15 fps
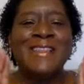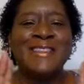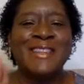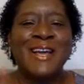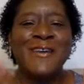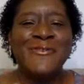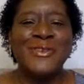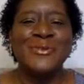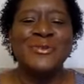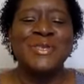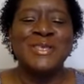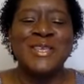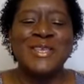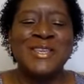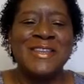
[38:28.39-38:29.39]
Love you.
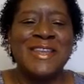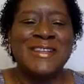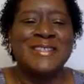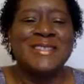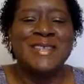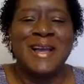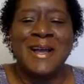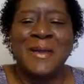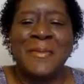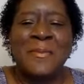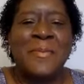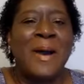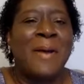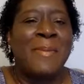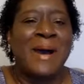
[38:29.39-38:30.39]
See you next time.
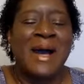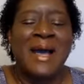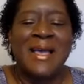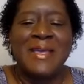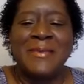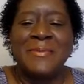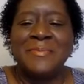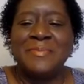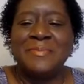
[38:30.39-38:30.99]
Bye-bye.